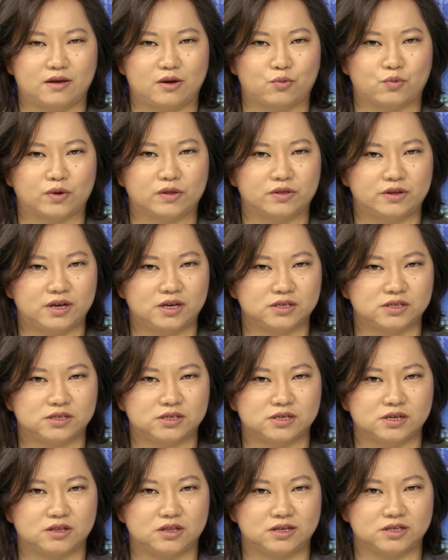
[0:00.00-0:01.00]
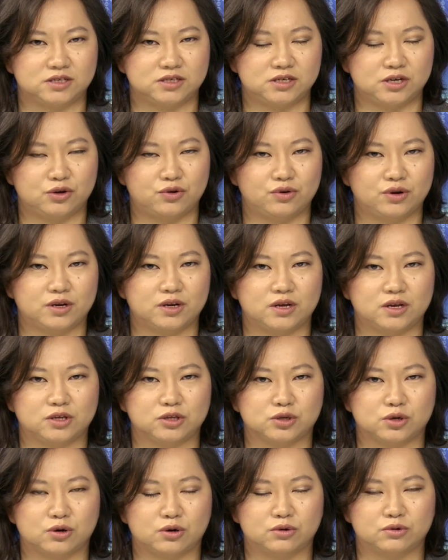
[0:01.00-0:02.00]
released these secret
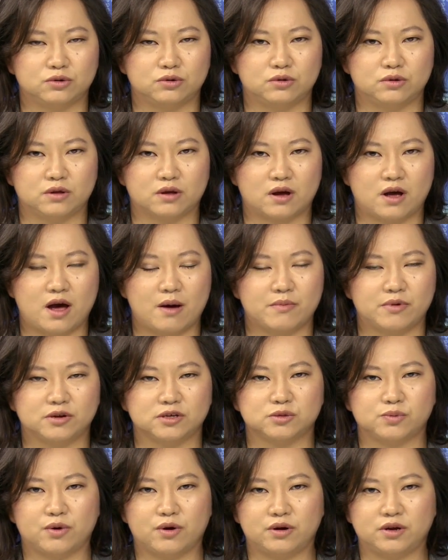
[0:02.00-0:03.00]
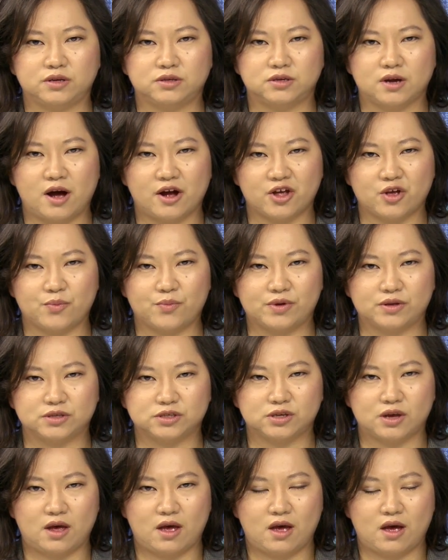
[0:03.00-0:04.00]
internal Communist Party
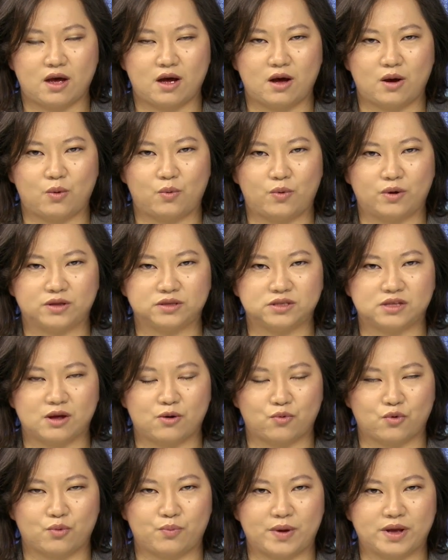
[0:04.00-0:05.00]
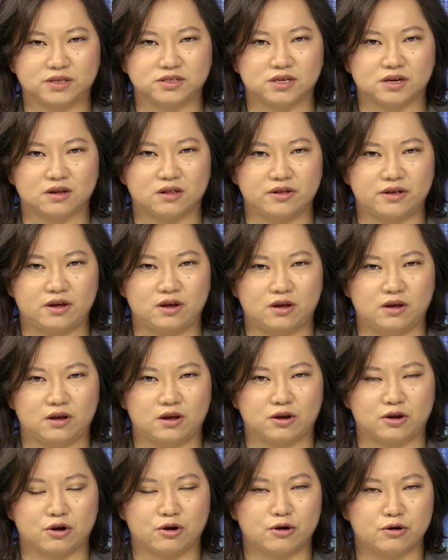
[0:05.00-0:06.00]
documents, ones that were basically
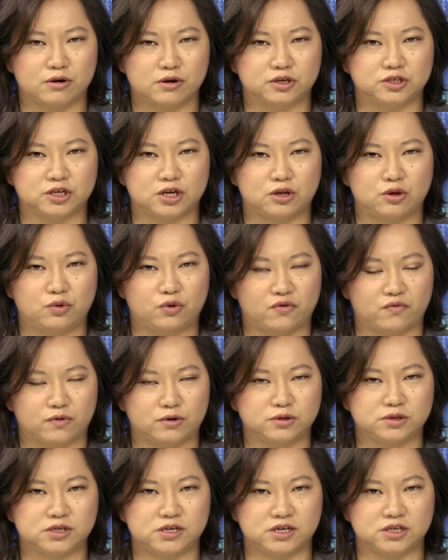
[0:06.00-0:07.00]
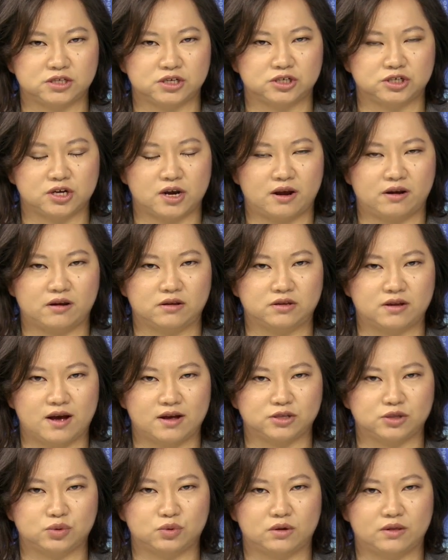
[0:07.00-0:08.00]
encouraging universities in China
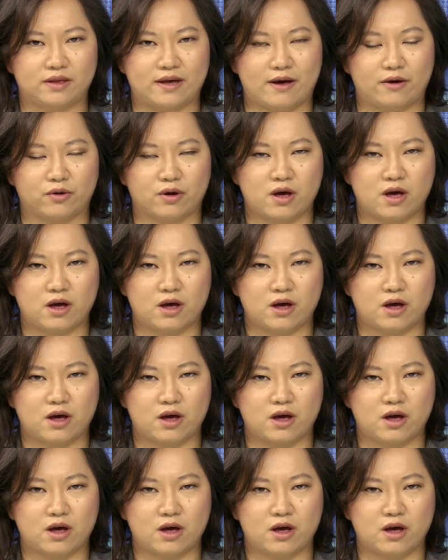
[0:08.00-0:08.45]
not to allow